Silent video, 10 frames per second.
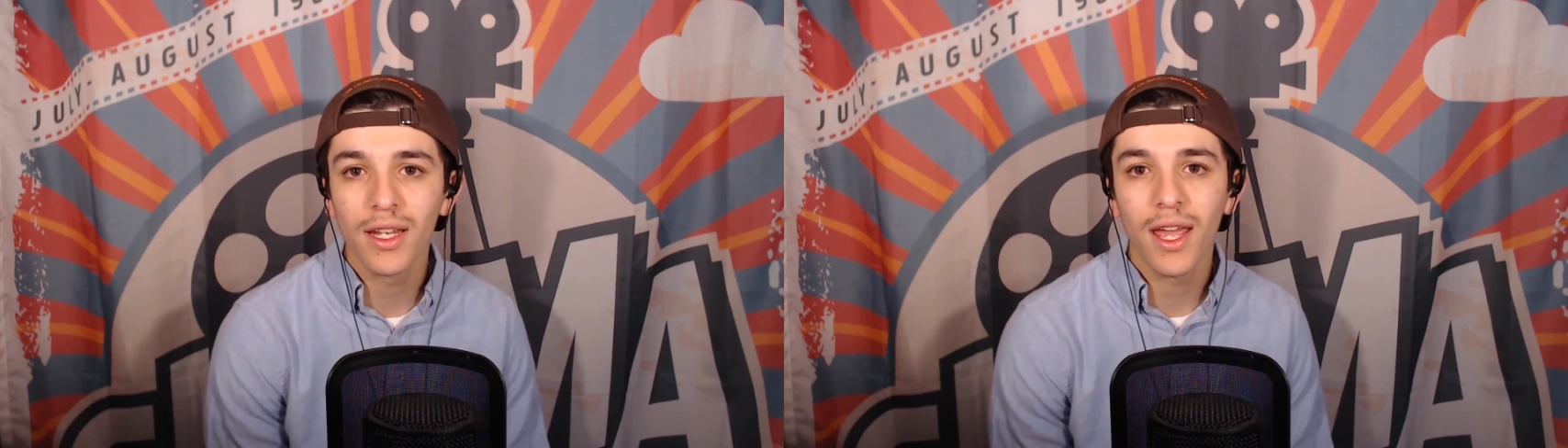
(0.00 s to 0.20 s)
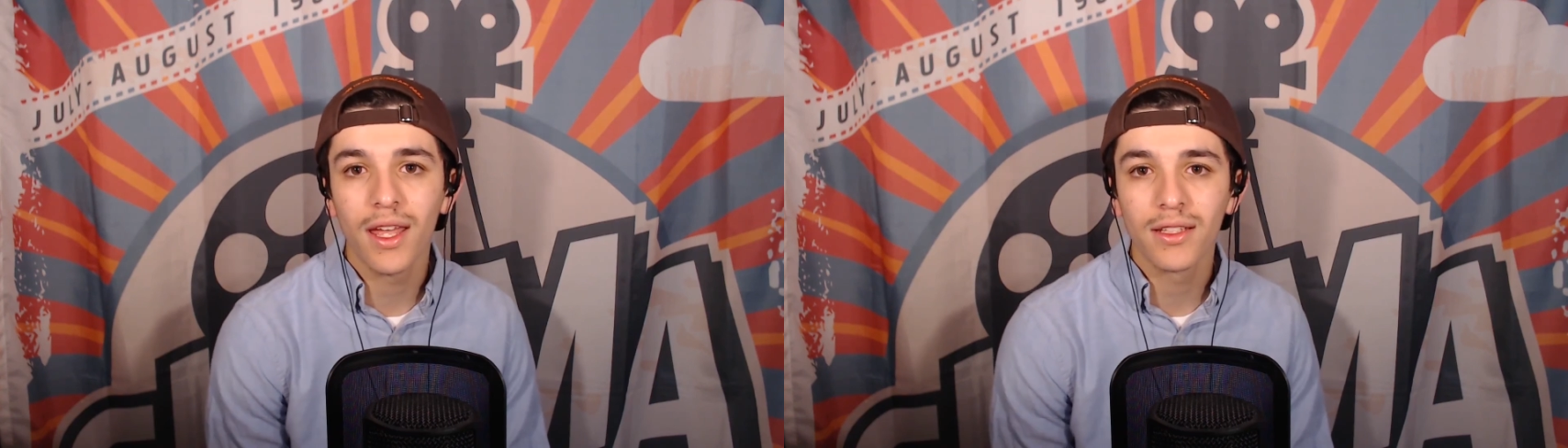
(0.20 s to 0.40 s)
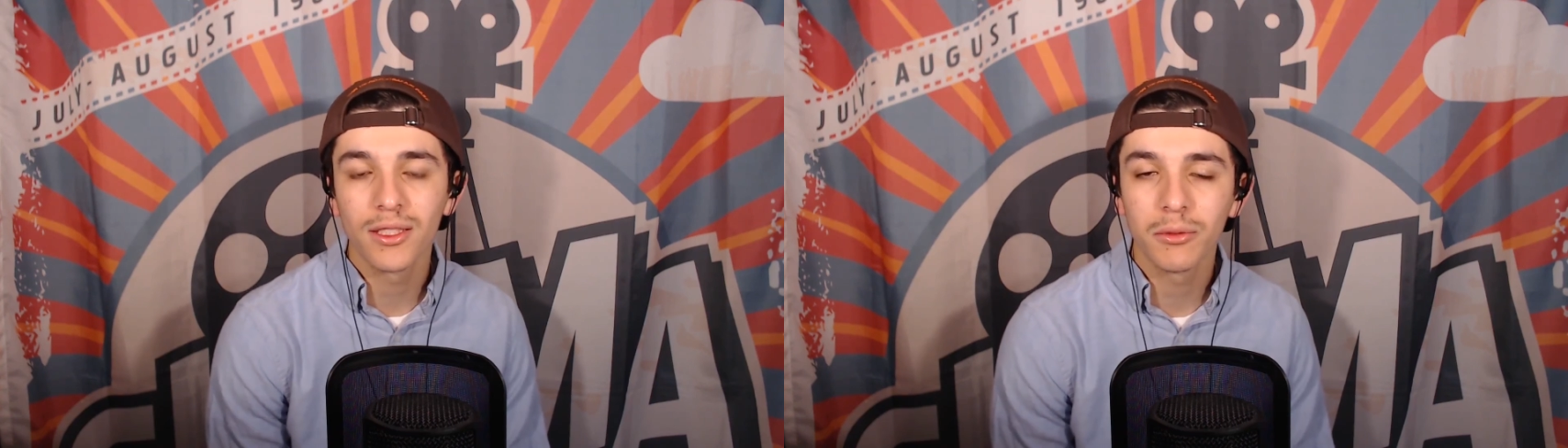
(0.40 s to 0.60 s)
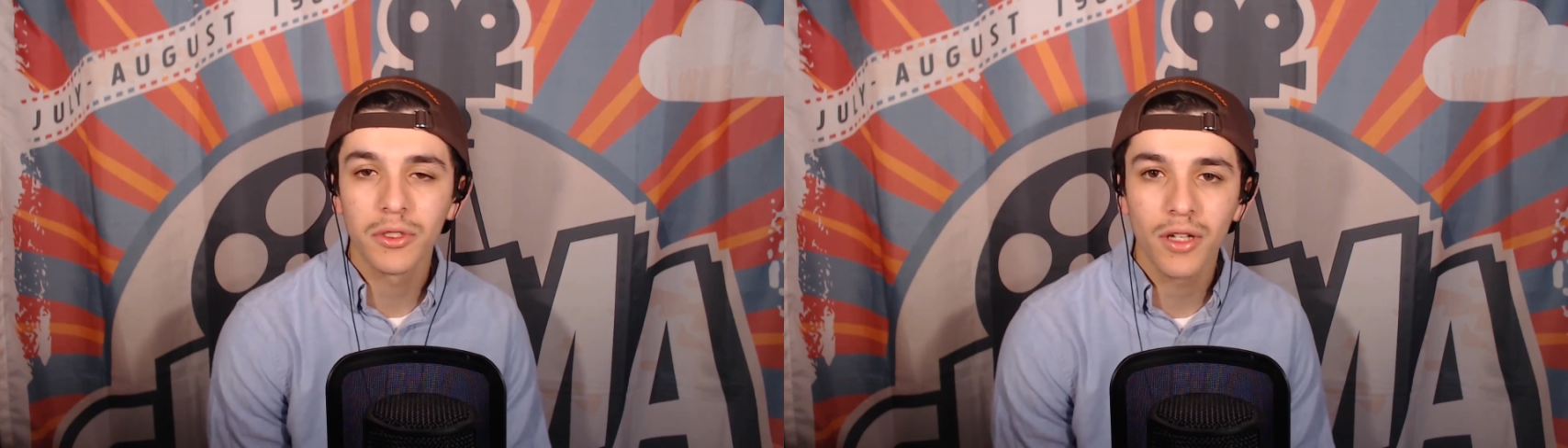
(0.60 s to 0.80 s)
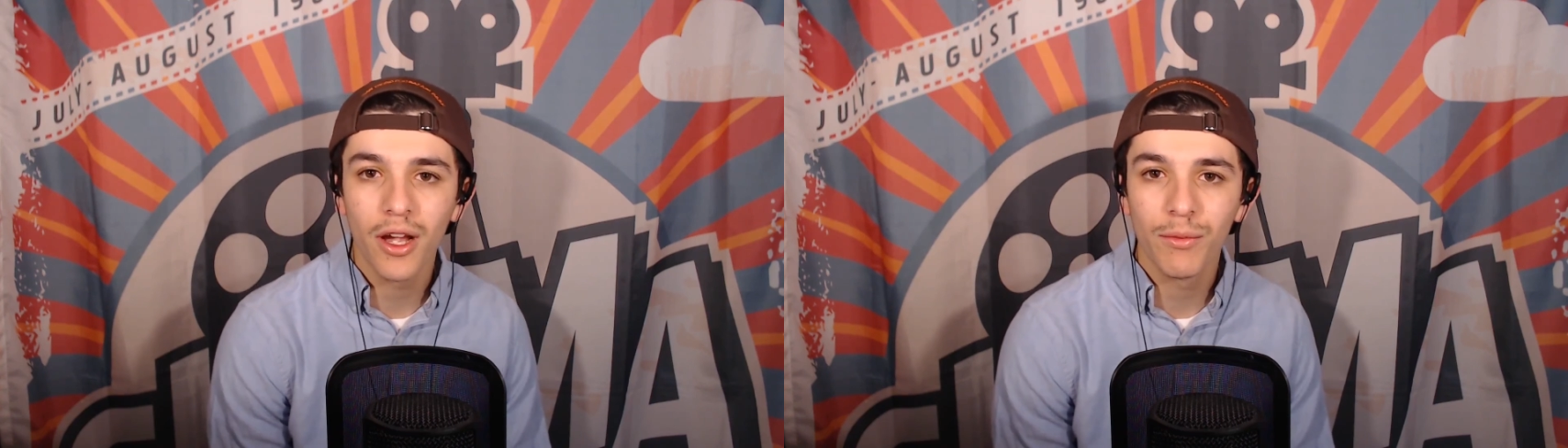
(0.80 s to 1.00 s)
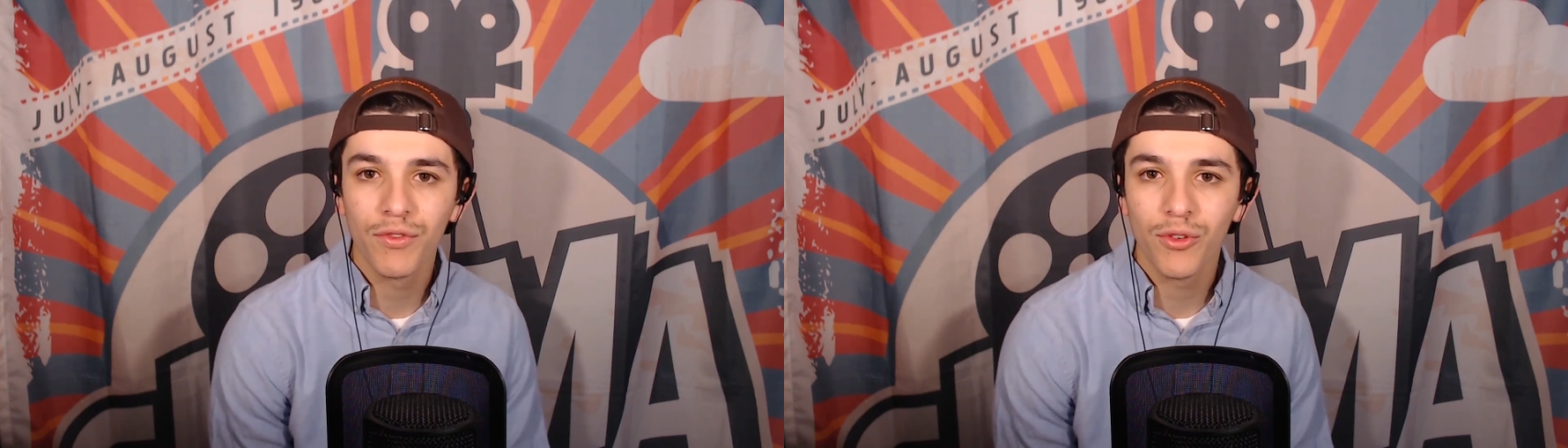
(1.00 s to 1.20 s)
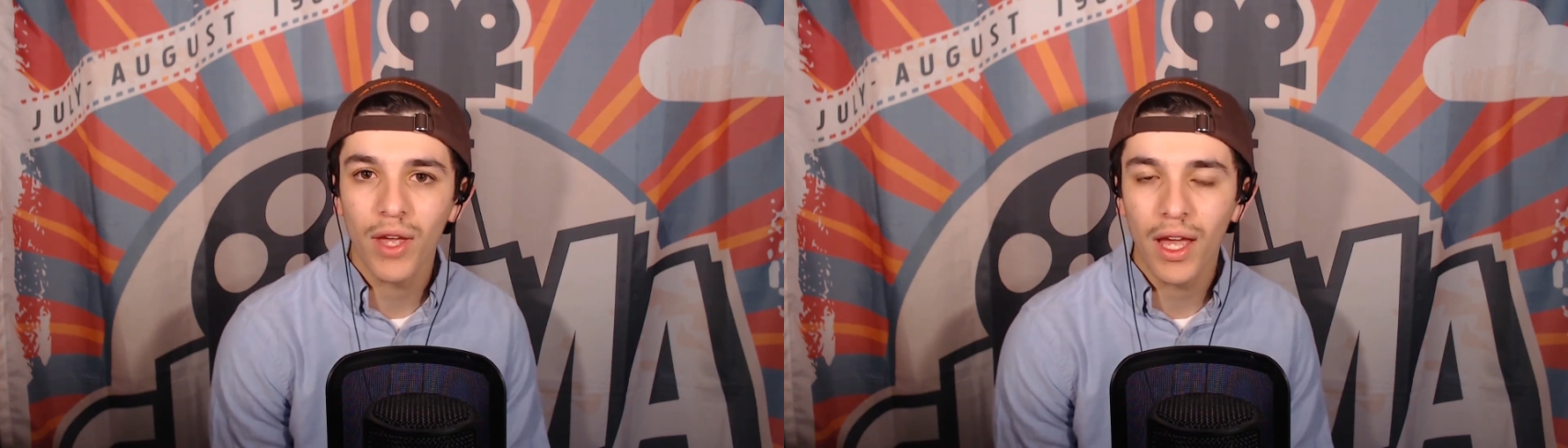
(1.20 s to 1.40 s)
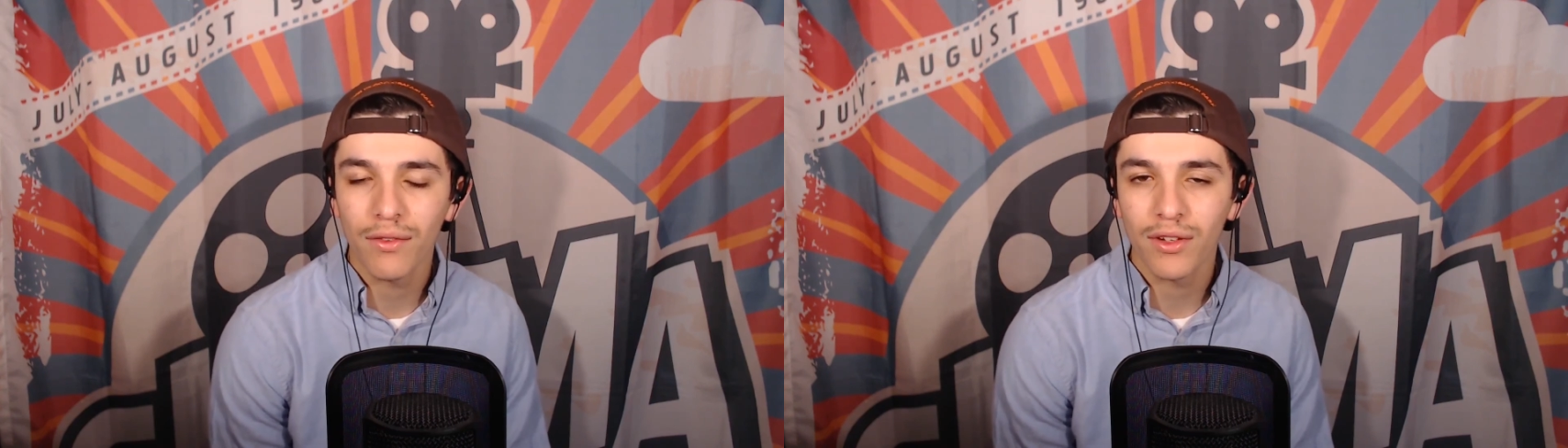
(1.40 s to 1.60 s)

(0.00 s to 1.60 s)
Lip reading: and subscribe if you haven't